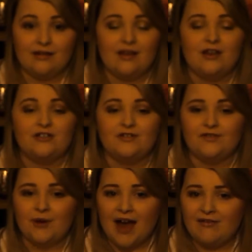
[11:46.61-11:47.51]
So if you
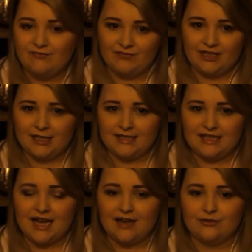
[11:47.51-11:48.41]
haven't written it
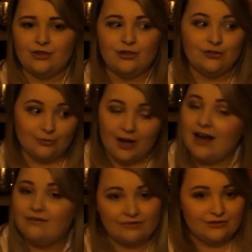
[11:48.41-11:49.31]
down, you
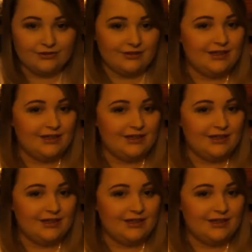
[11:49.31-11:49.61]
haven't done it.